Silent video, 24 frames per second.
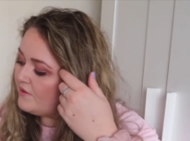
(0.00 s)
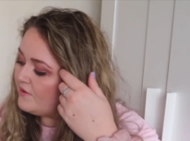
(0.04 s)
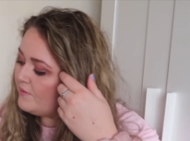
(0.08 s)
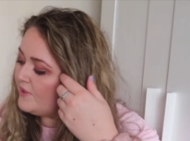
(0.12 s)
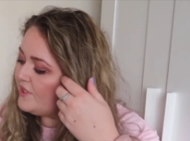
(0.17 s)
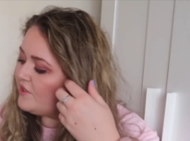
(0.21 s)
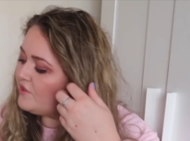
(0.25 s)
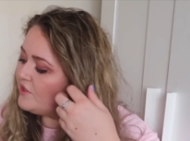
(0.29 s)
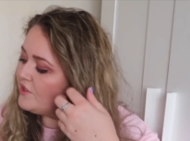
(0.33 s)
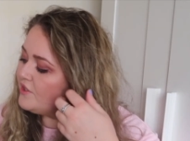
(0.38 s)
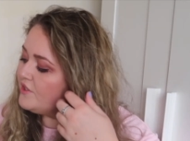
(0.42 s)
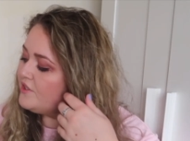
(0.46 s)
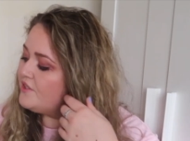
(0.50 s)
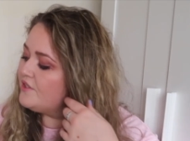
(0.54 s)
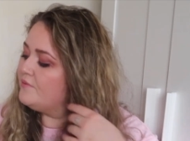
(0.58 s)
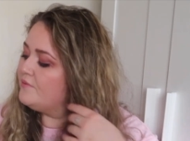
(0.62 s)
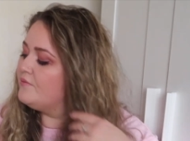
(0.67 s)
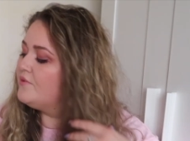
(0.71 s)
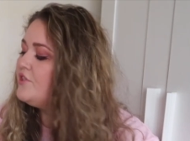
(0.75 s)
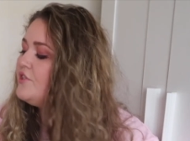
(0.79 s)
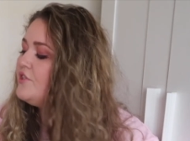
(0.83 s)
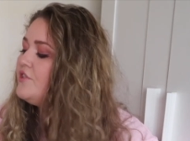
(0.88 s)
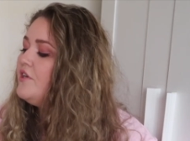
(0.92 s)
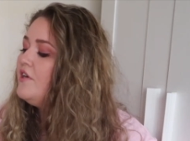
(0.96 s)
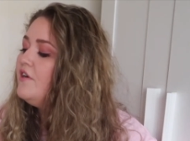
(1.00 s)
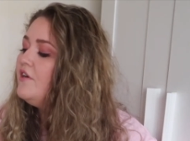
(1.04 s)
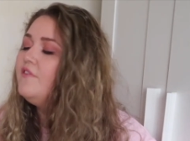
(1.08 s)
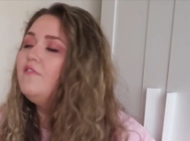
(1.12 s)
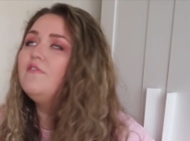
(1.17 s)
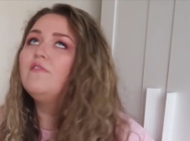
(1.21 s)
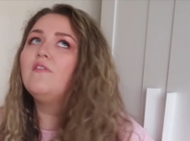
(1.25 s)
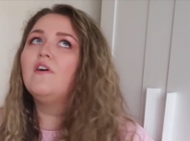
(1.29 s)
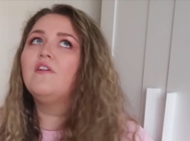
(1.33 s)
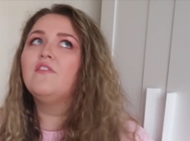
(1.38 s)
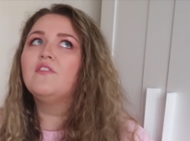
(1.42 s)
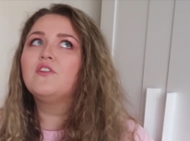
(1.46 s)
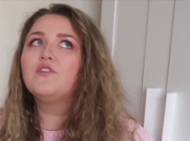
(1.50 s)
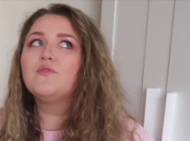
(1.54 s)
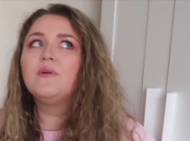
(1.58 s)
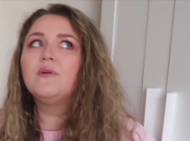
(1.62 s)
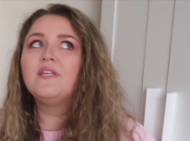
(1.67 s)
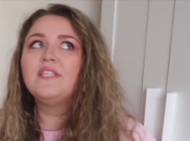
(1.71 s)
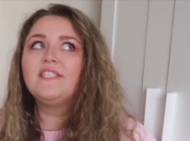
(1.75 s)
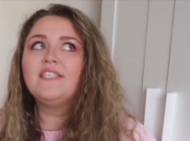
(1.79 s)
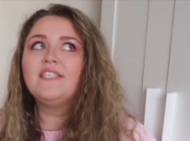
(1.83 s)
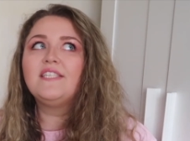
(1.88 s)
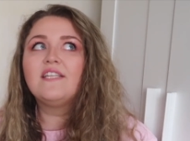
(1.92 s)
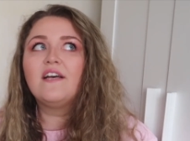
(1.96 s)
we ordered some stuff on the
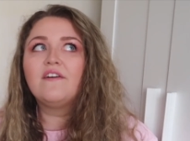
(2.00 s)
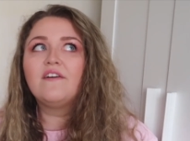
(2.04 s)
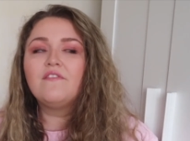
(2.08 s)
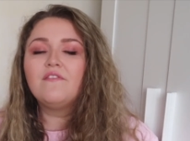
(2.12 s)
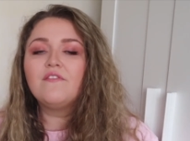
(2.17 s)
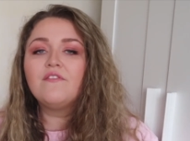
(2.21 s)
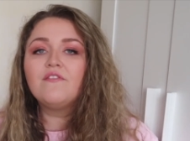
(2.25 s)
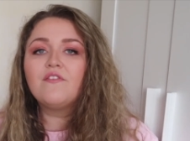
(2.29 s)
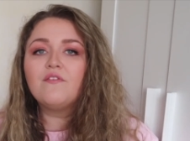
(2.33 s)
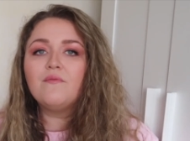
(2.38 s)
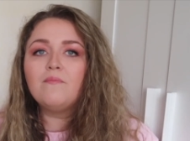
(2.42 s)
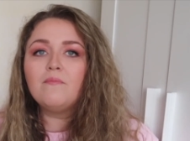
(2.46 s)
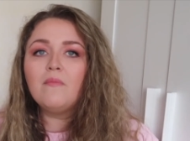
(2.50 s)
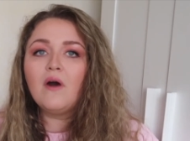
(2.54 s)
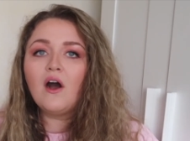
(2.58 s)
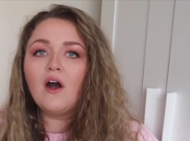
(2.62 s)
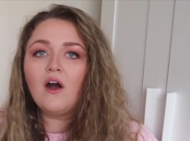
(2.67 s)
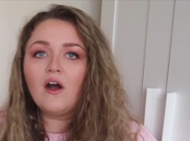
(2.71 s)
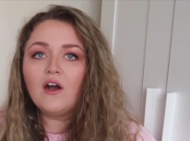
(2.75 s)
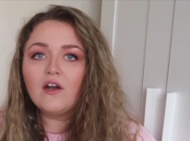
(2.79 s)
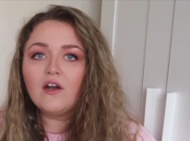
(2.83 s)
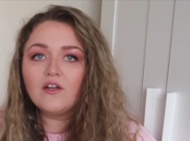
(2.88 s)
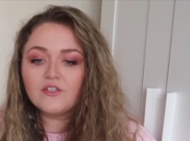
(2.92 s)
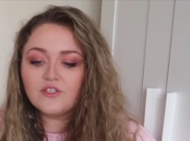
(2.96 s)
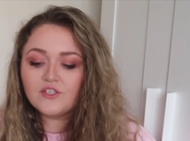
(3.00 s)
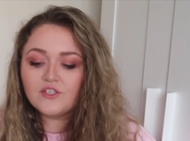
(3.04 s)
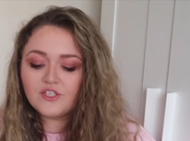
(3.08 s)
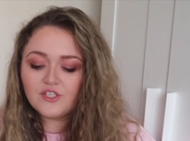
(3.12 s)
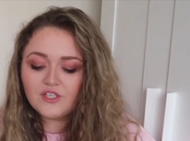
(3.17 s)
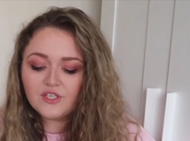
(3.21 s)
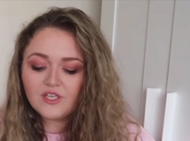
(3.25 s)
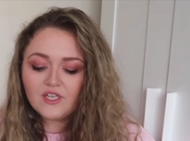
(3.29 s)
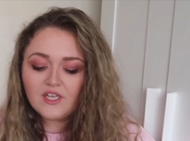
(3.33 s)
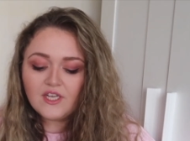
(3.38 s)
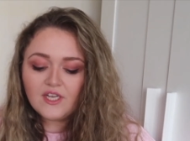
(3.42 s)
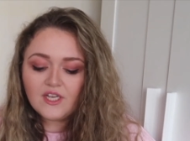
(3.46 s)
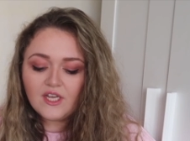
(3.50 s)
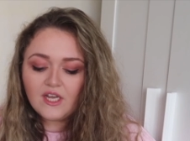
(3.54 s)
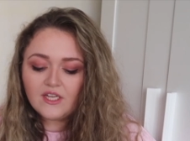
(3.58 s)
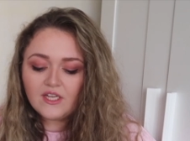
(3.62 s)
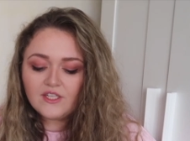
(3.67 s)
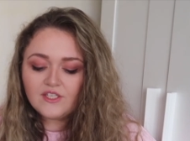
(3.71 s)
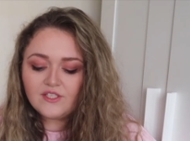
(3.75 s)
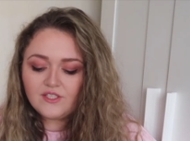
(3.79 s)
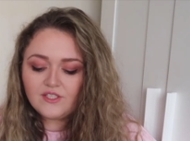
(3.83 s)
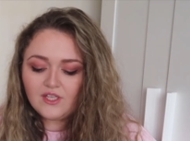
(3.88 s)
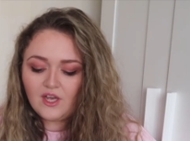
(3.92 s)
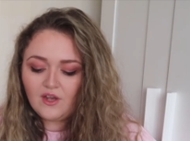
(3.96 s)
27th of March.
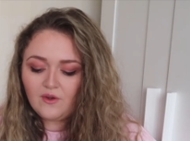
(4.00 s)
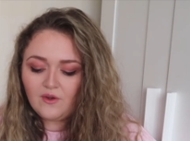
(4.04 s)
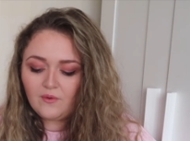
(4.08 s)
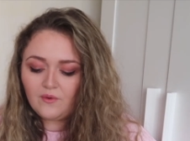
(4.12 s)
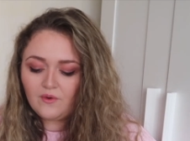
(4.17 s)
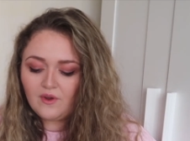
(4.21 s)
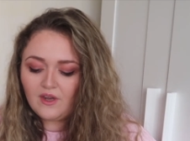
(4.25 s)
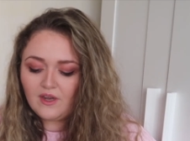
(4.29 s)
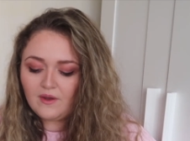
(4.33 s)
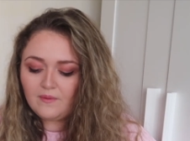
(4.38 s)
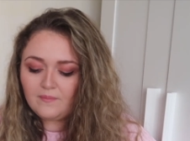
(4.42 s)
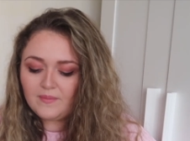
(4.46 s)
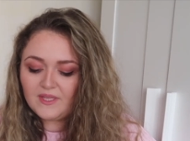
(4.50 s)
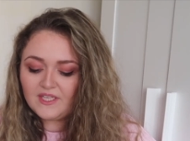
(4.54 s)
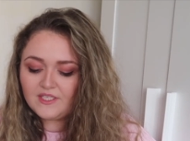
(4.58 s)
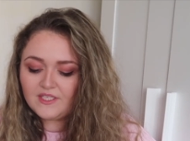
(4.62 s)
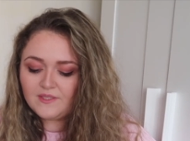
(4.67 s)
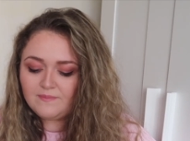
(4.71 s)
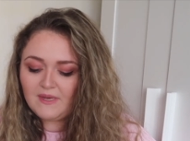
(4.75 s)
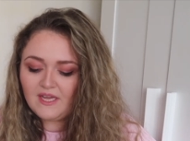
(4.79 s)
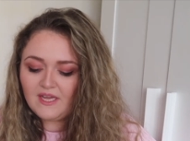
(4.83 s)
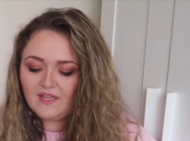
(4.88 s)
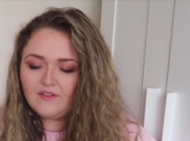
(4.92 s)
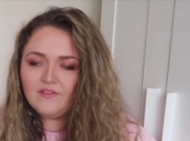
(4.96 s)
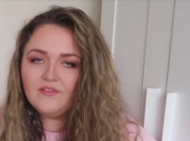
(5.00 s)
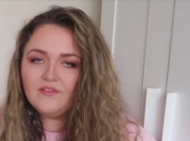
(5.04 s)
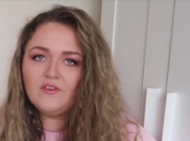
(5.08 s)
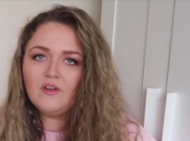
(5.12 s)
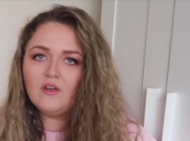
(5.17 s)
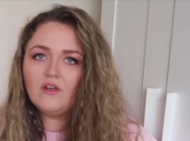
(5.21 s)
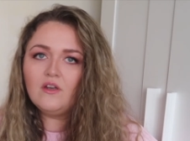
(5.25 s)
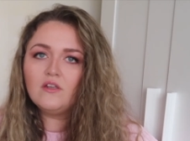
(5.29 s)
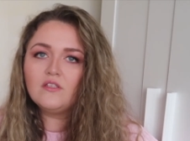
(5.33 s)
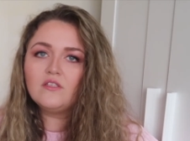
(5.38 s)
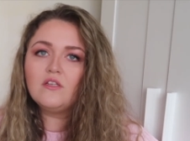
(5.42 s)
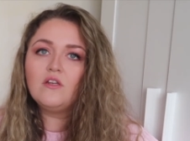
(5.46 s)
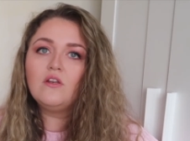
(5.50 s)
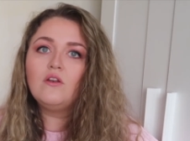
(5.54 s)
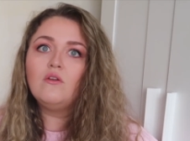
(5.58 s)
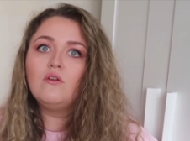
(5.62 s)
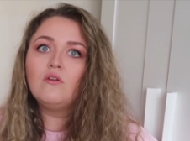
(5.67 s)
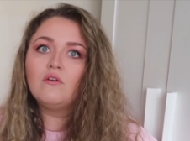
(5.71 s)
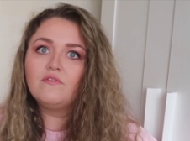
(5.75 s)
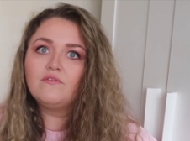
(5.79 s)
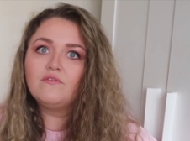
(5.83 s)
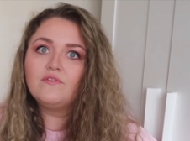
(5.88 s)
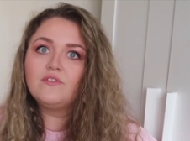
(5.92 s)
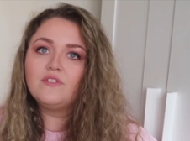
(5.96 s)
So, because Bethan
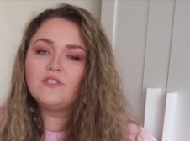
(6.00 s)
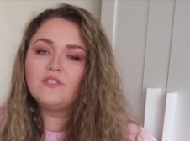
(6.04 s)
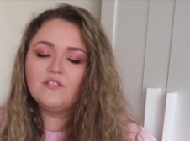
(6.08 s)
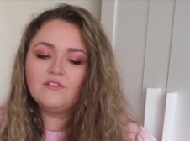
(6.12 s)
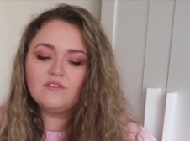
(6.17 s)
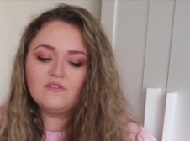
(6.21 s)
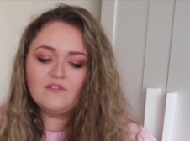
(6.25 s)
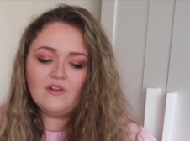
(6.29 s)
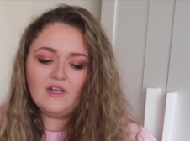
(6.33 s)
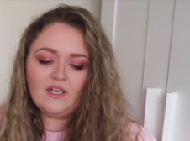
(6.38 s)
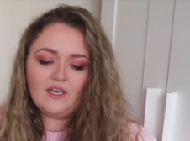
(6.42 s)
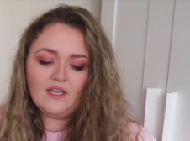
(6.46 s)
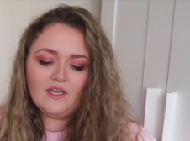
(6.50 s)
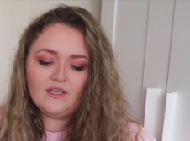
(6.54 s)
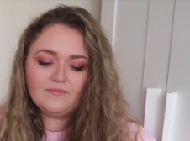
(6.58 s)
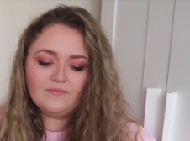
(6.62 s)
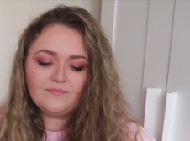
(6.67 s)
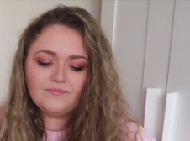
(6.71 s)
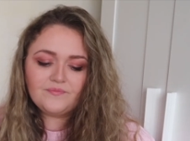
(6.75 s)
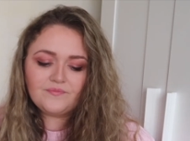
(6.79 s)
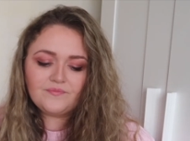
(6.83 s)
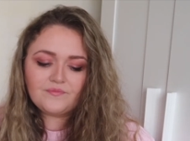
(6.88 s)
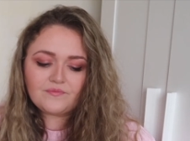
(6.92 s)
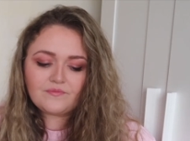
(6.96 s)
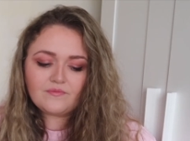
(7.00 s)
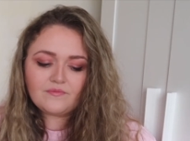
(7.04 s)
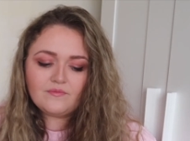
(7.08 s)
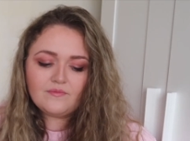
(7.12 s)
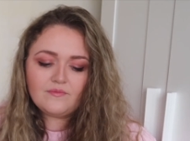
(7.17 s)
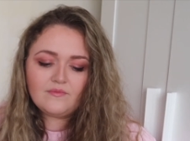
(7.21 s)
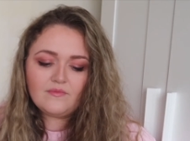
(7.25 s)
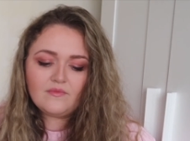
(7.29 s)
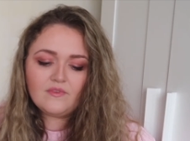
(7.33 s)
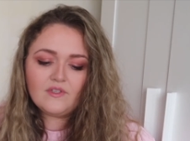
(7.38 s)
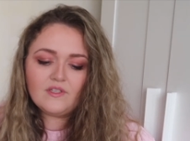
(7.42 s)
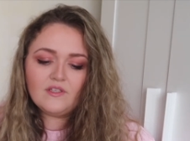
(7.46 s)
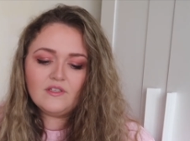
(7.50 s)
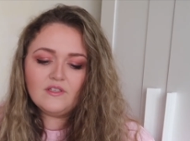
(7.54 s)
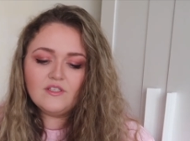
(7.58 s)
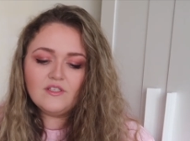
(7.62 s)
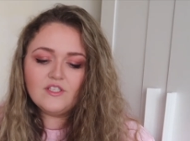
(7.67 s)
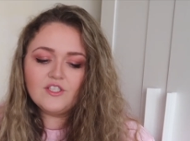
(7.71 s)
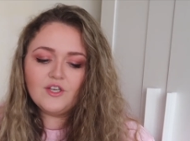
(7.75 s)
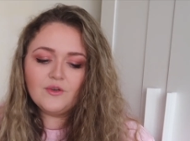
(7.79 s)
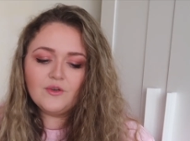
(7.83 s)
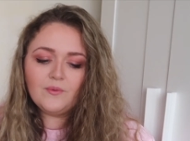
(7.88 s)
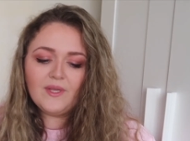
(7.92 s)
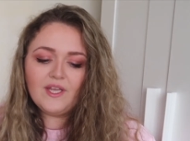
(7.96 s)
loves Cinderella.
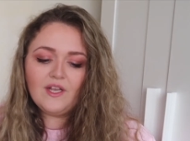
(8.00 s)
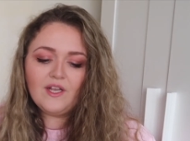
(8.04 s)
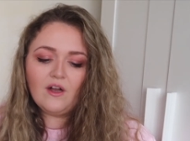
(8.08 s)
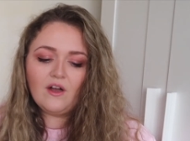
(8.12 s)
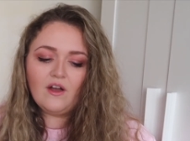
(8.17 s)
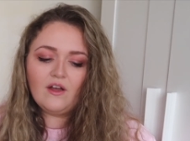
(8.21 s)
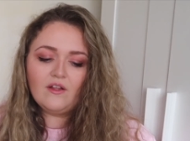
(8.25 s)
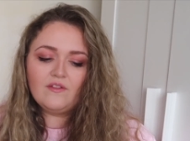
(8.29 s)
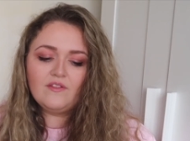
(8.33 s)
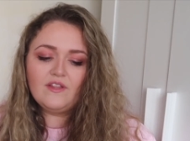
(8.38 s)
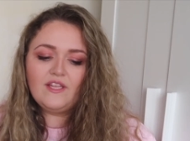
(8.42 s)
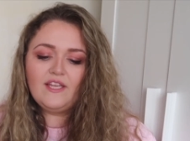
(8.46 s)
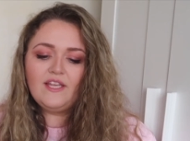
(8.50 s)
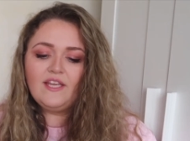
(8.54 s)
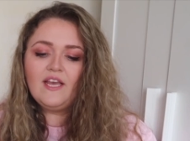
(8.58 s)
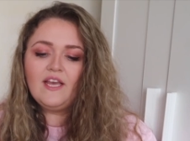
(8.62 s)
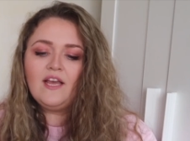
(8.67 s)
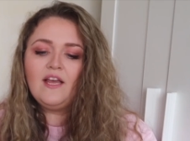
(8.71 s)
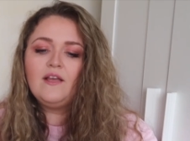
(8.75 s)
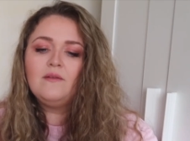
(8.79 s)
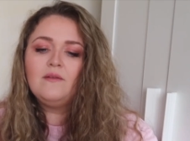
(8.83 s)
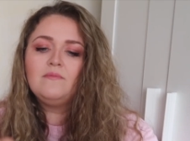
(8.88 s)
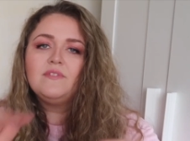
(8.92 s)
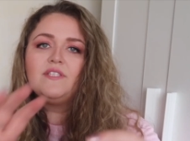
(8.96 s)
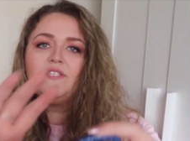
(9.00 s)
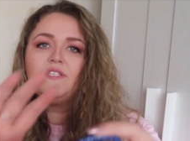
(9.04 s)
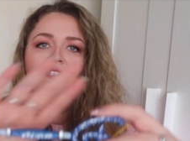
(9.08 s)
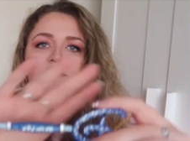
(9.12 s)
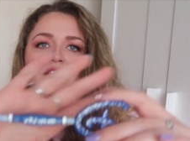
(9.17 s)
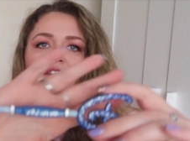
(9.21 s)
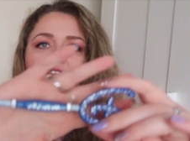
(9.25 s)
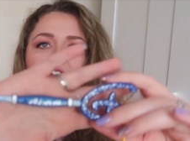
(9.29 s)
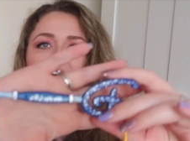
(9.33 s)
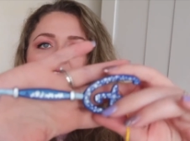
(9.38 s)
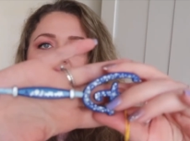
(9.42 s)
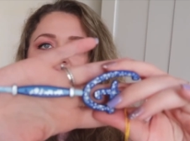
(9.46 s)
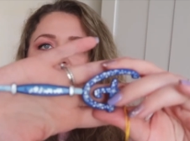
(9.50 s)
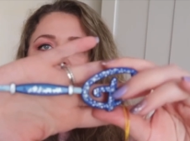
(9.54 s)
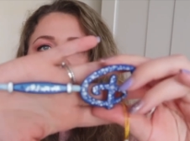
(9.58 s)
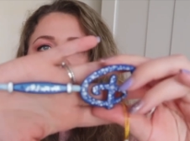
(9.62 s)
So we got the Cinderella